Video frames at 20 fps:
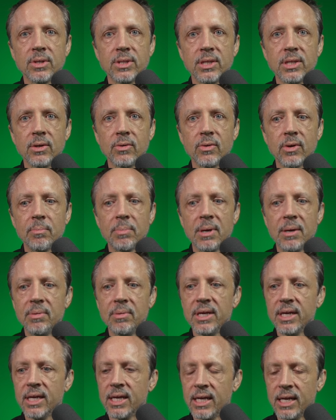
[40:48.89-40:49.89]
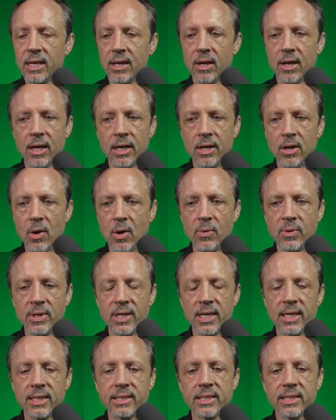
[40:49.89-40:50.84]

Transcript: The Old Republic and and own it on